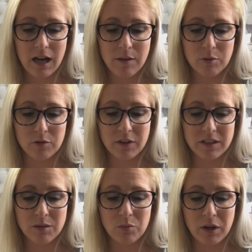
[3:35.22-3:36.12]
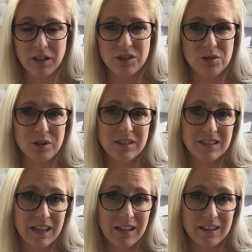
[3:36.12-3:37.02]
preventing breakage during
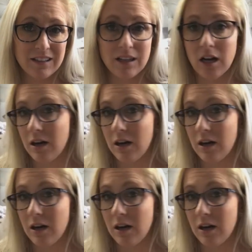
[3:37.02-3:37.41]
styling,